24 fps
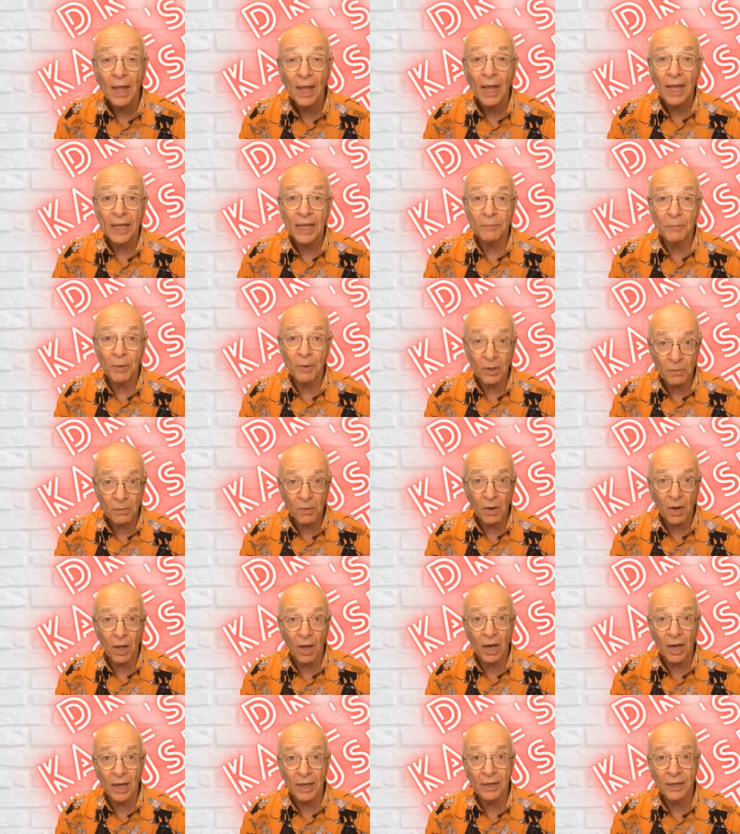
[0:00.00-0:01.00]
And the bottom
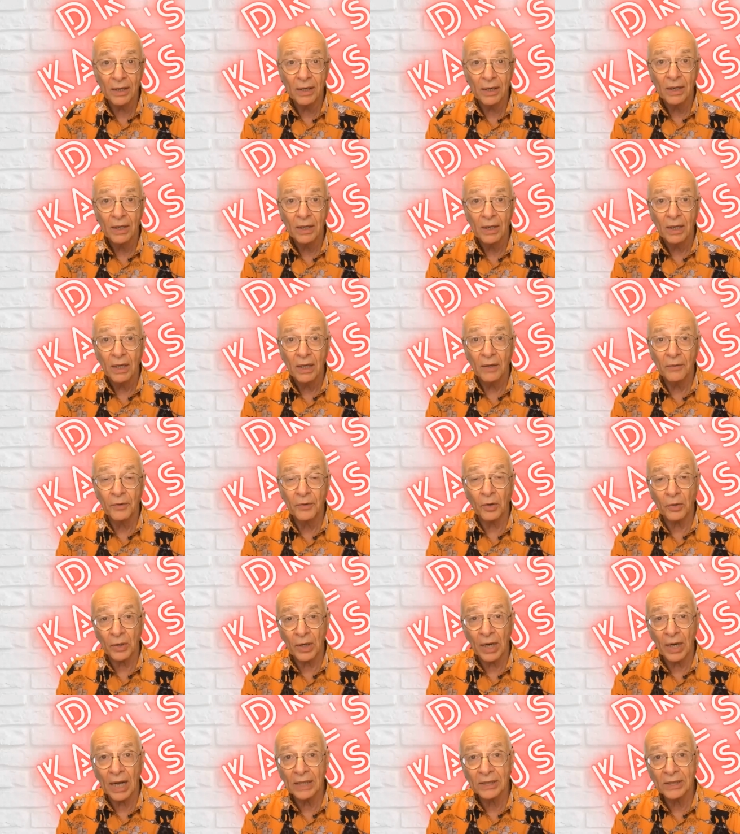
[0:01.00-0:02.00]
line of
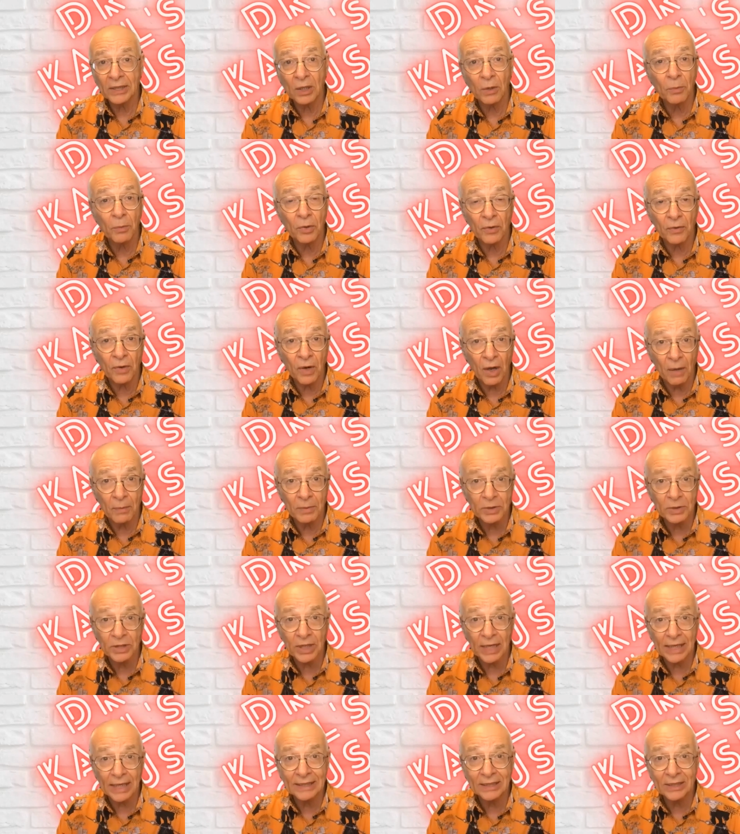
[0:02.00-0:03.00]
Dr. Karl's Little Book of Climate
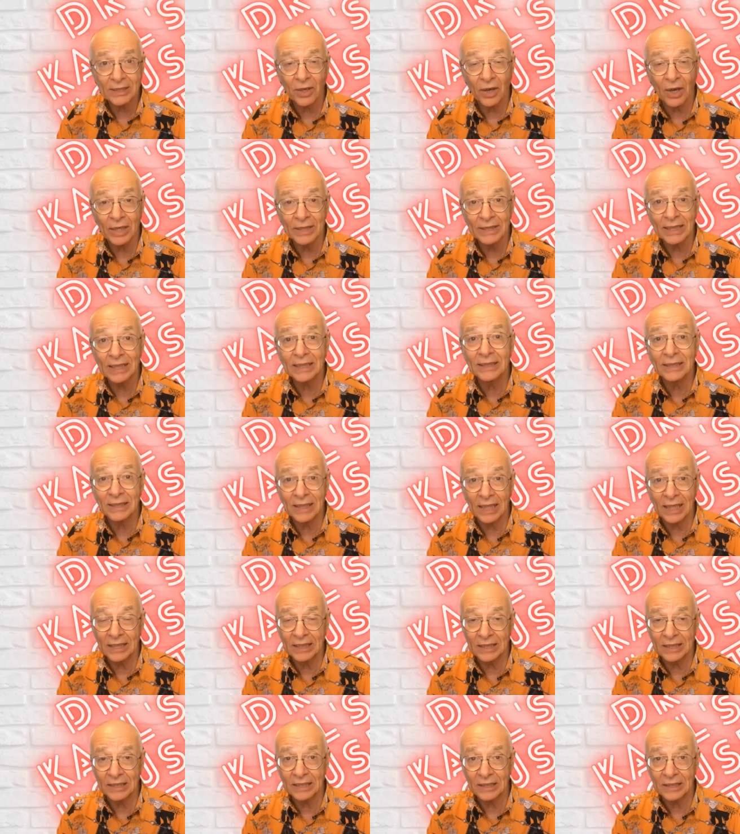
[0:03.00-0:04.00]
Change Science is
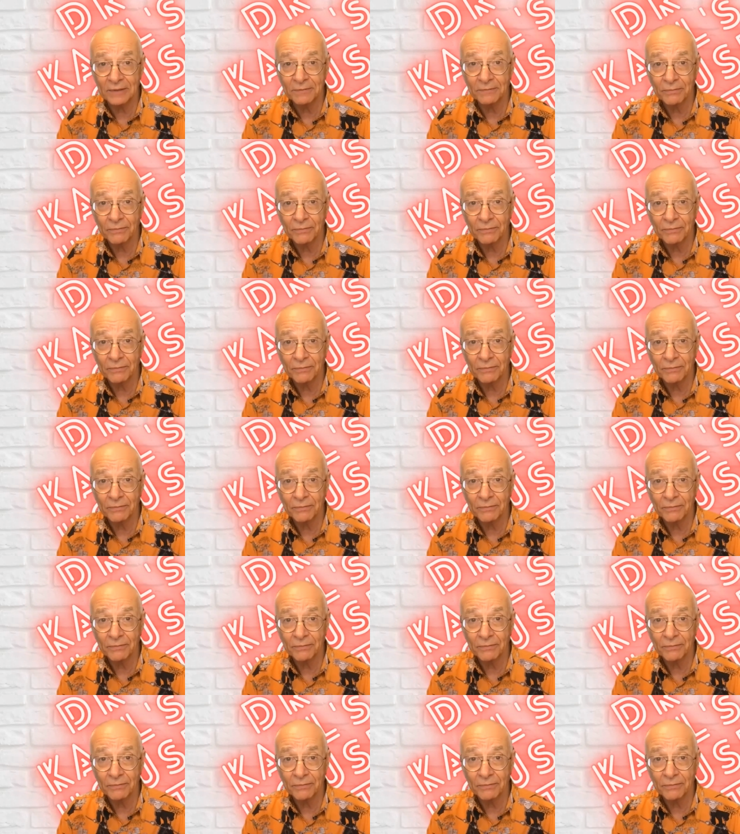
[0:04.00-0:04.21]
this.